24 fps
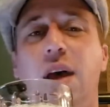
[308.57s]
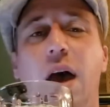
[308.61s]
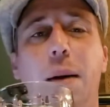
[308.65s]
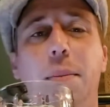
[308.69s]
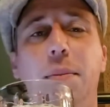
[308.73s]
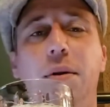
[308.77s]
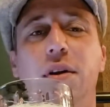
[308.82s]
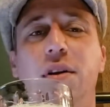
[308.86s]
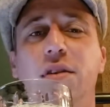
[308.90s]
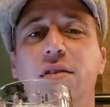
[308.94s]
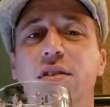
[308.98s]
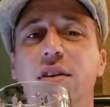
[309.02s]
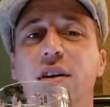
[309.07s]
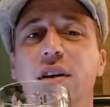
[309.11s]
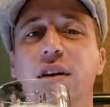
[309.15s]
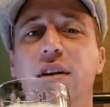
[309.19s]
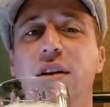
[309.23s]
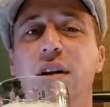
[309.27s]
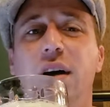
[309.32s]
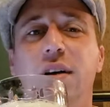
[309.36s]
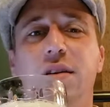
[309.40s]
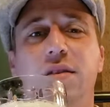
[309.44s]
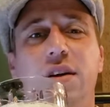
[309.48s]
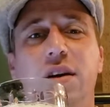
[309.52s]
happened to see it,
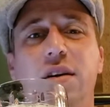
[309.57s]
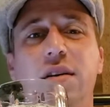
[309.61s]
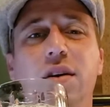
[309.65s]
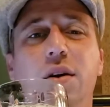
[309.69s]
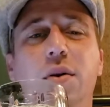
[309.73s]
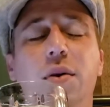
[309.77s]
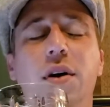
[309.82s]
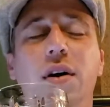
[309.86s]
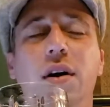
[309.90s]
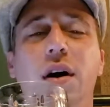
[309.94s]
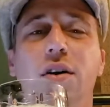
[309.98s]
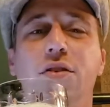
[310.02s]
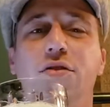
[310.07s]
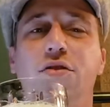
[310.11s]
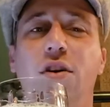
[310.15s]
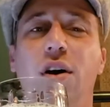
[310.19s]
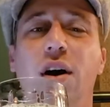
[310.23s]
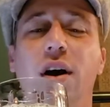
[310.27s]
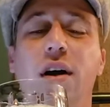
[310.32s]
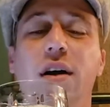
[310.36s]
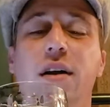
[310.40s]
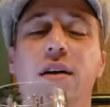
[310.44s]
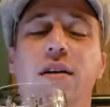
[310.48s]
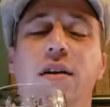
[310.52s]
and I was like, you know what, I'll
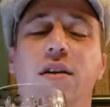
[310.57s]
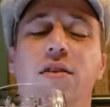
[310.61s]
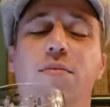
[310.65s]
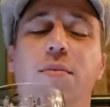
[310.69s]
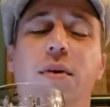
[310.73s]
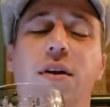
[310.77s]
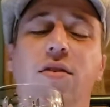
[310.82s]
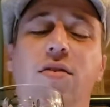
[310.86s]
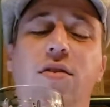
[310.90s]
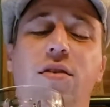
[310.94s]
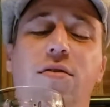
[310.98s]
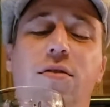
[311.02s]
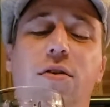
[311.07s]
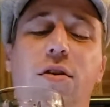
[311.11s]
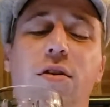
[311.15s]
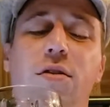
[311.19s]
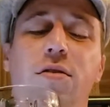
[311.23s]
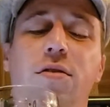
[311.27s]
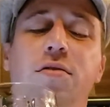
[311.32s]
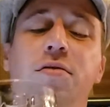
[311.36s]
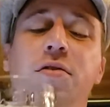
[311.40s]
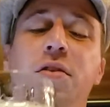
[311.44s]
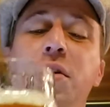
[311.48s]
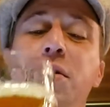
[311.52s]
try it, especially for
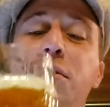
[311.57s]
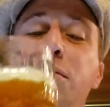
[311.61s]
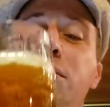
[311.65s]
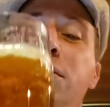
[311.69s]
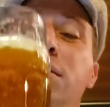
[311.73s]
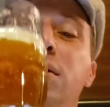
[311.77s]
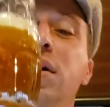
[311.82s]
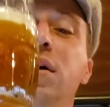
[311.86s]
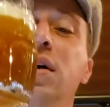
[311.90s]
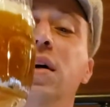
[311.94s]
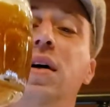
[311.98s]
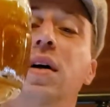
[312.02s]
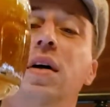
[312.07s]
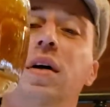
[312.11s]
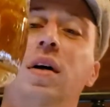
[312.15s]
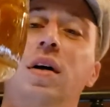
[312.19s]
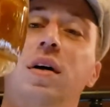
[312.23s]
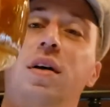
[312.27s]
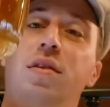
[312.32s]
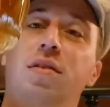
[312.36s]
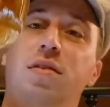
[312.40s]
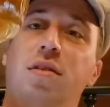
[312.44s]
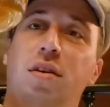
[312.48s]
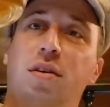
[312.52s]
a review.
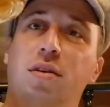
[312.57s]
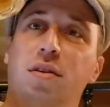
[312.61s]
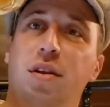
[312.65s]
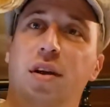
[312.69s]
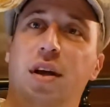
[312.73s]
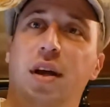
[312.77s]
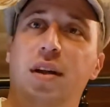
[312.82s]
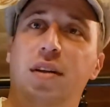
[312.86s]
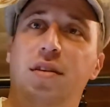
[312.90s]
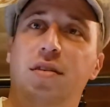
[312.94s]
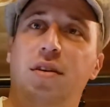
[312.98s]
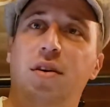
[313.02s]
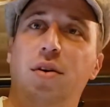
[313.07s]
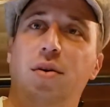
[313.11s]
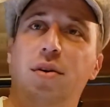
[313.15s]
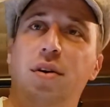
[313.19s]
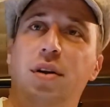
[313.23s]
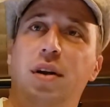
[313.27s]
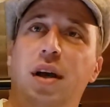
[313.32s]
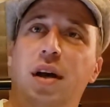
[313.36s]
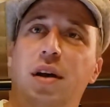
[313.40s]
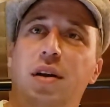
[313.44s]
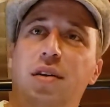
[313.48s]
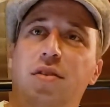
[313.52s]
So the head's going
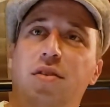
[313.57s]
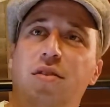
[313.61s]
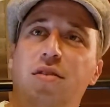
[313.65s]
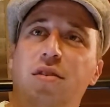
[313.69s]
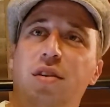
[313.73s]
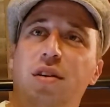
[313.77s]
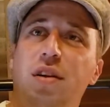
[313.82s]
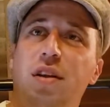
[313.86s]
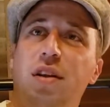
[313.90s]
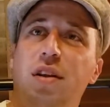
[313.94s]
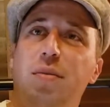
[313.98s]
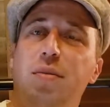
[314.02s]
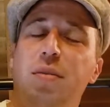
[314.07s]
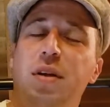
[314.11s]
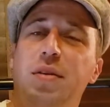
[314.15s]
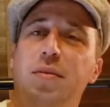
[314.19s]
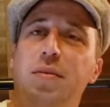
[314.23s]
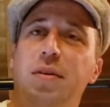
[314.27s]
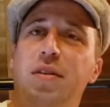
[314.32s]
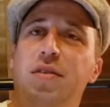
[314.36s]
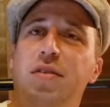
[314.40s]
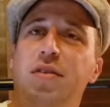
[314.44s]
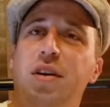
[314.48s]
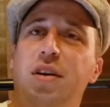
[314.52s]
down just a little bit,
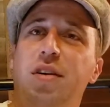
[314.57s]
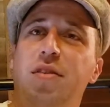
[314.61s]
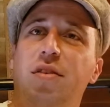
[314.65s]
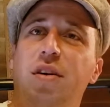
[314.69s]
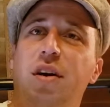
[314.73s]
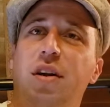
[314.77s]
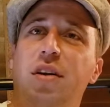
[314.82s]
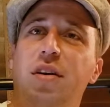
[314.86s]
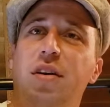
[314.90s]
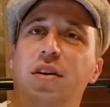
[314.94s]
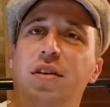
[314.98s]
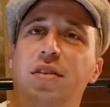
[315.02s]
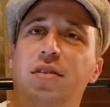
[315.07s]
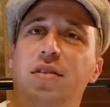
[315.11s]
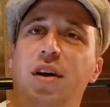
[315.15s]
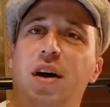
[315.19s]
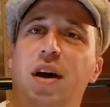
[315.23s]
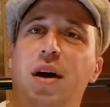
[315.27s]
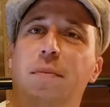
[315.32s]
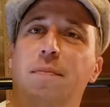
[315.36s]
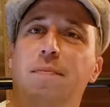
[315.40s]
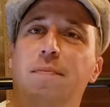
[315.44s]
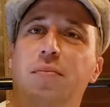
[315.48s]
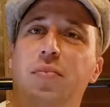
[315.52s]
but sticking around there on
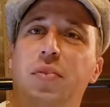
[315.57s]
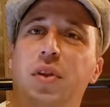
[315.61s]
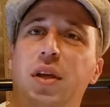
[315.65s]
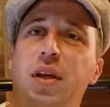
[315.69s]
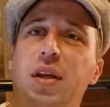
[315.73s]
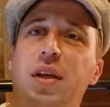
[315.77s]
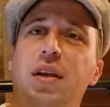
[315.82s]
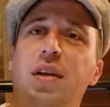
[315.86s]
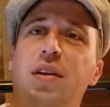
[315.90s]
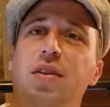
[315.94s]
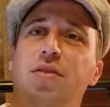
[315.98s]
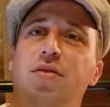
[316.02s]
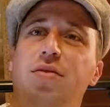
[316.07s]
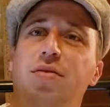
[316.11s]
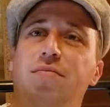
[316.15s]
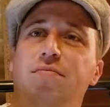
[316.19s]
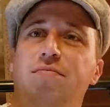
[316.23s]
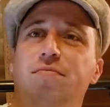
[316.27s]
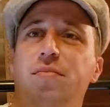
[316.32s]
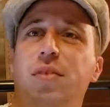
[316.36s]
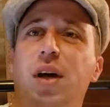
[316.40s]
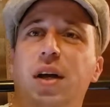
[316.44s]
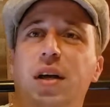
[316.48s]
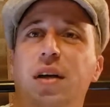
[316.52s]
top. It is
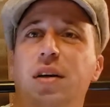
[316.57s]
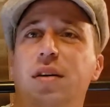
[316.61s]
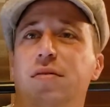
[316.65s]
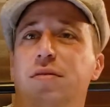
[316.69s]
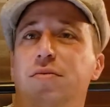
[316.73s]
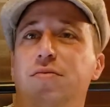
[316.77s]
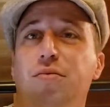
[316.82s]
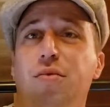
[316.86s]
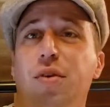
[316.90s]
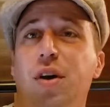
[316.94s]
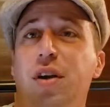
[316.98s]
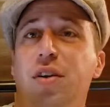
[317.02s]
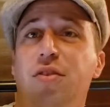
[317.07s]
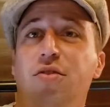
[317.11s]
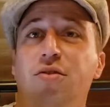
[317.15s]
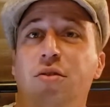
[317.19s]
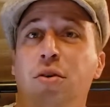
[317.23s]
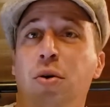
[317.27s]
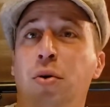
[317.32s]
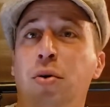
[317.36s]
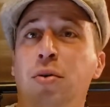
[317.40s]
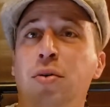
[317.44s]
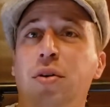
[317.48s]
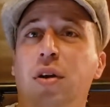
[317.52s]
like a reddish
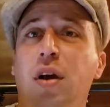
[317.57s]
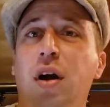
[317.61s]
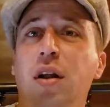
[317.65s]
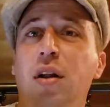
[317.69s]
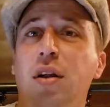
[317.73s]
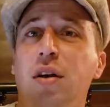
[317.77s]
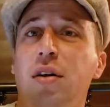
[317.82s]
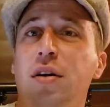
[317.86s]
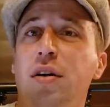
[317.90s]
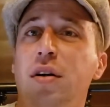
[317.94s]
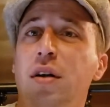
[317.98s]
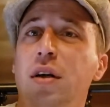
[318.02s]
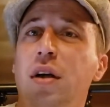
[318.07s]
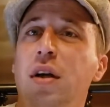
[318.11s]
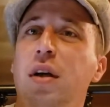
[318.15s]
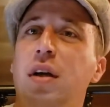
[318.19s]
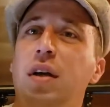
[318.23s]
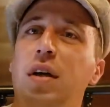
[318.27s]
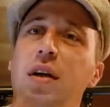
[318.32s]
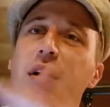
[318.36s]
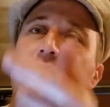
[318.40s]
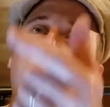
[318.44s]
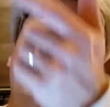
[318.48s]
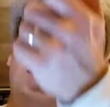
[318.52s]
gold color.
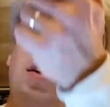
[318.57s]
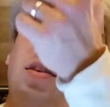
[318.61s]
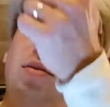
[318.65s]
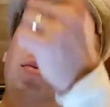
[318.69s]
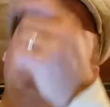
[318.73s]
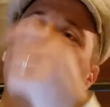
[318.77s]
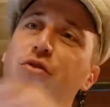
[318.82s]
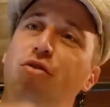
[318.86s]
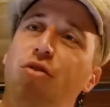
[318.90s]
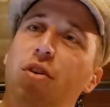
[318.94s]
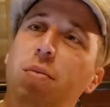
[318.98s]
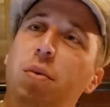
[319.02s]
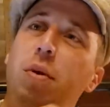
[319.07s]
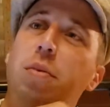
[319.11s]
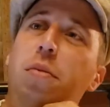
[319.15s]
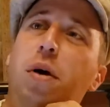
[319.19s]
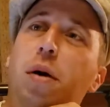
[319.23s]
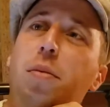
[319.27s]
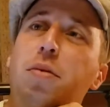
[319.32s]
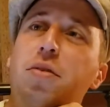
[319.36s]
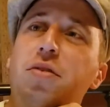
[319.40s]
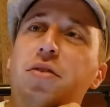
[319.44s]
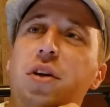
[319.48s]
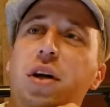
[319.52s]
You got some streaming
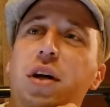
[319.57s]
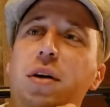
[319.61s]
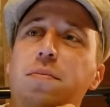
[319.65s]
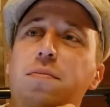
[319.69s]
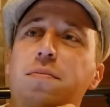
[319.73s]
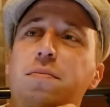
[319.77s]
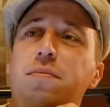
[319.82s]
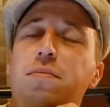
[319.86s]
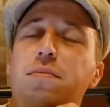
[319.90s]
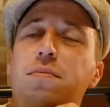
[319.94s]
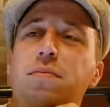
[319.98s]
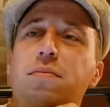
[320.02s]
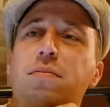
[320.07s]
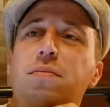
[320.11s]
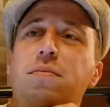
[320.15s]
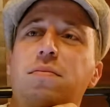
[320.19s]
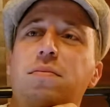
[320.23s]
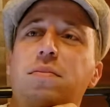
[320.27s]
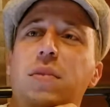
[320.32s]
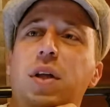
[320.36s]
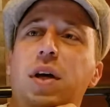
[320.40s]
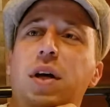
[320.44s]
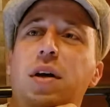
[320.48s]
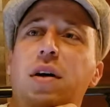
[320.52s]
bubbles up
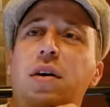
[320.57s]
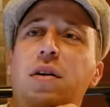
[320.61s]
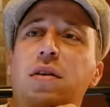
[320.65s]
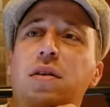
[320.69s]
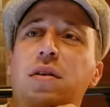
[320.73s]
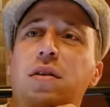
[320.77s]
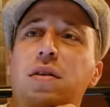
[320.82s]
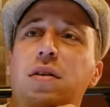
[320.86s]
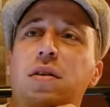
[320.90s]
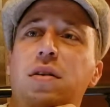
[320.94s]
there.